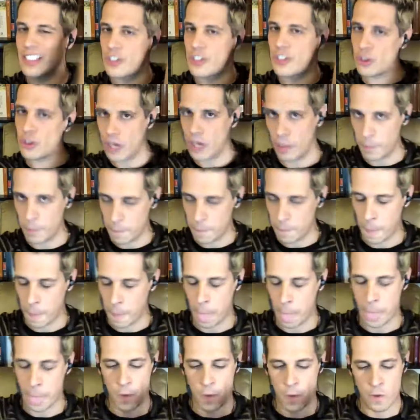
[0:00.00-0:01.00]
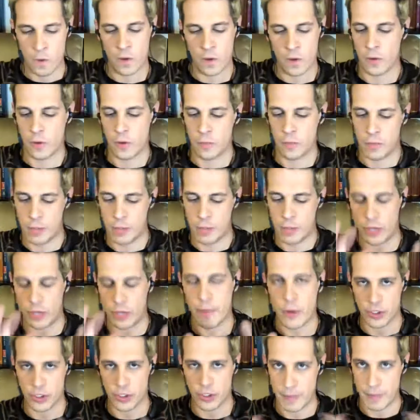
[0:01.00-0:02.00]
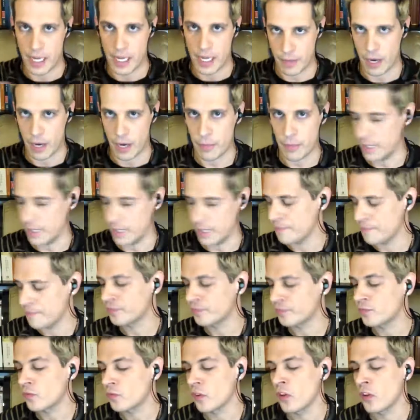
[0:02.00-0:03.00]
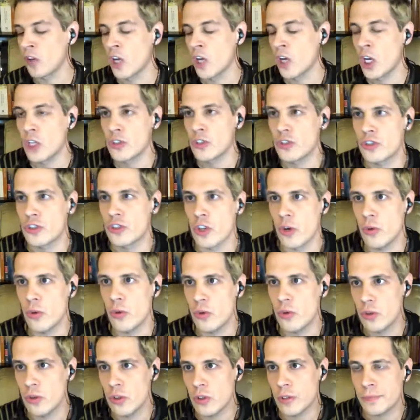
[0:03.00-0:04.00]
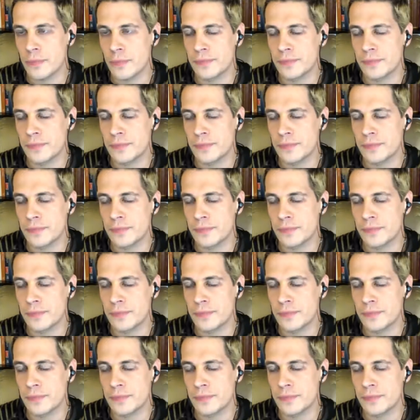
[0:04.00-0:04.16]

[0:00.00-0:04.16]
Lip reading: it's Trump, people get most mad about me. So